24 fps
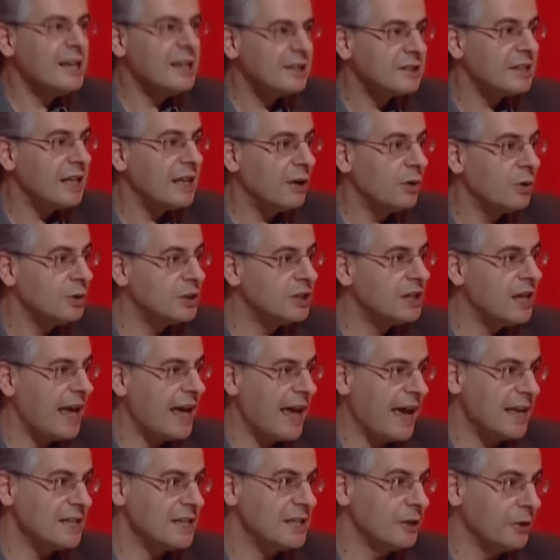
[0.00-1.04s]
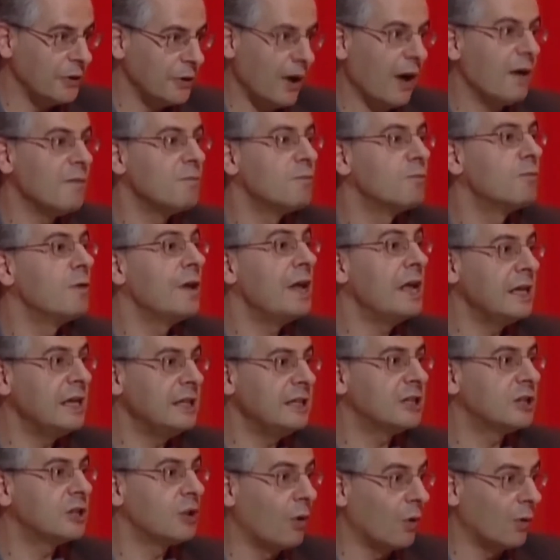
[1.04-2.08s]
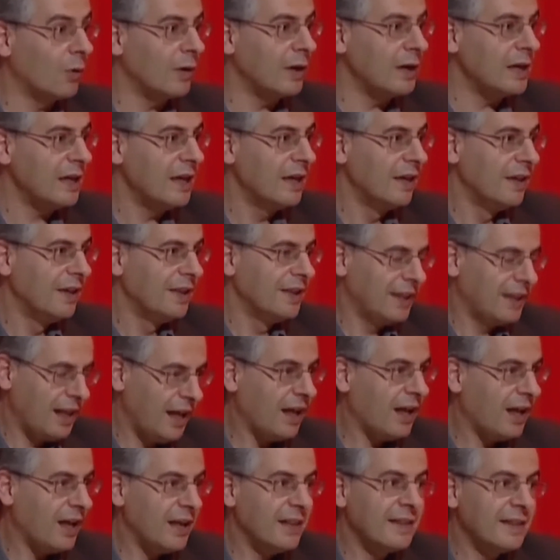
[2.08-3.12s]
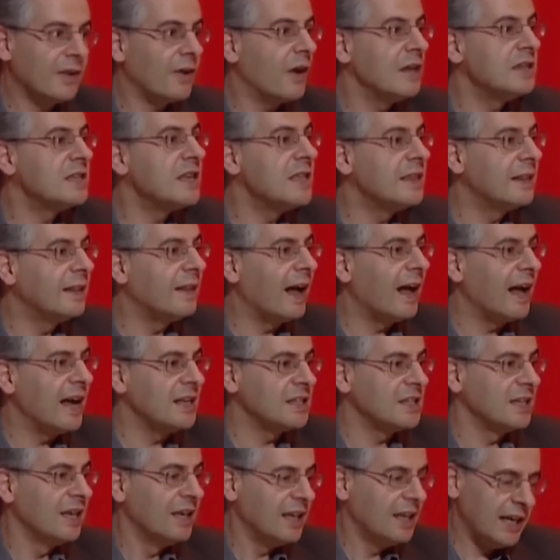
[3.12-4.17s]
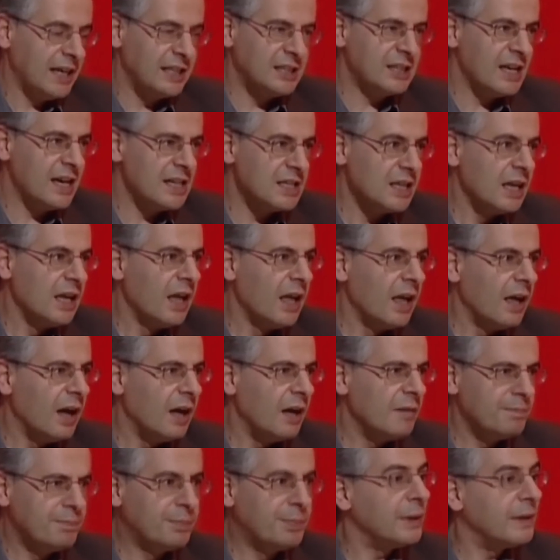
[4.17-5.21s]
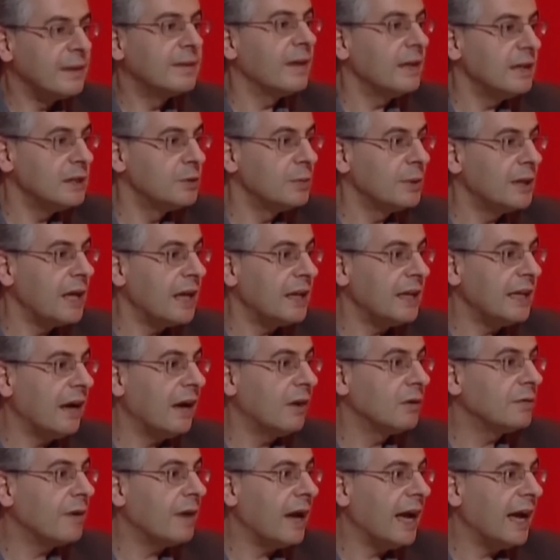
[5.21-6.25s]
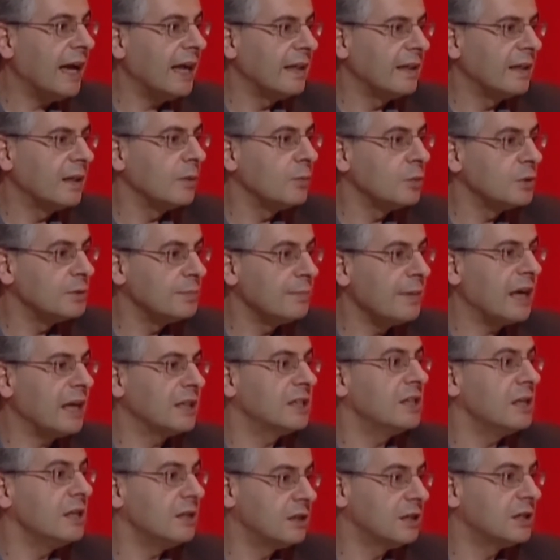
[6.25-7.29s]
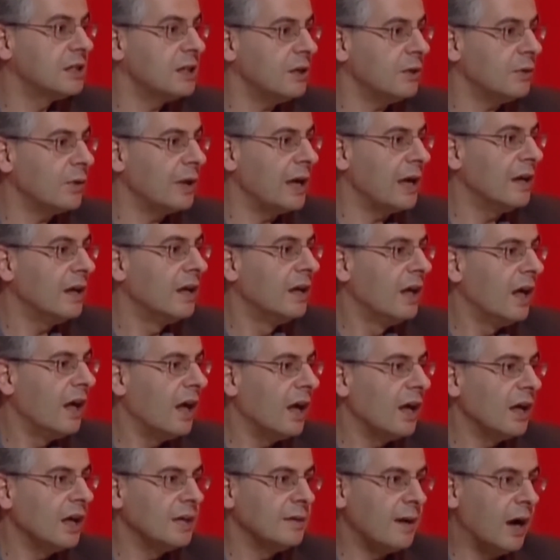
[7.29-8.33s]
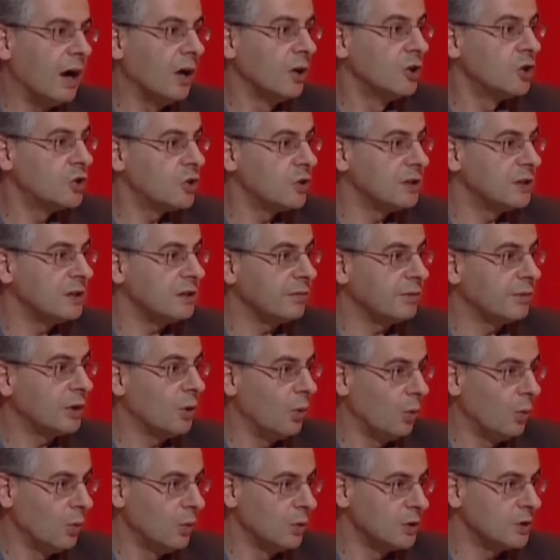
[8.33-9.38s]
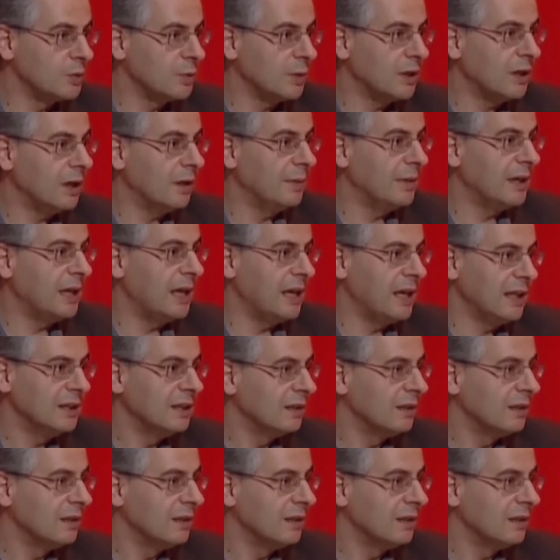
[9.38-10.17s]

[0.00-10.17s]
has now said, Look, I'm really sorry uh, that I did that. He said, but things were getting out of hand. There was mass hysteria. Uh, hundreds of calls were coming in.